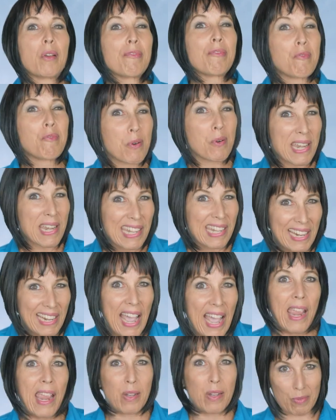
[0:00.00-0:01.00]
to
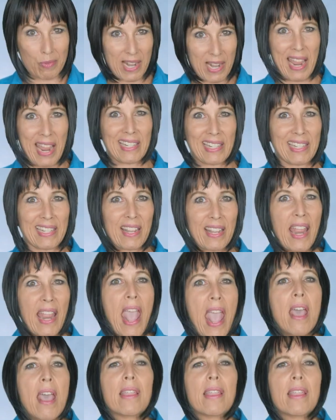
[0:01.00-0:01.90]
$49 when I did.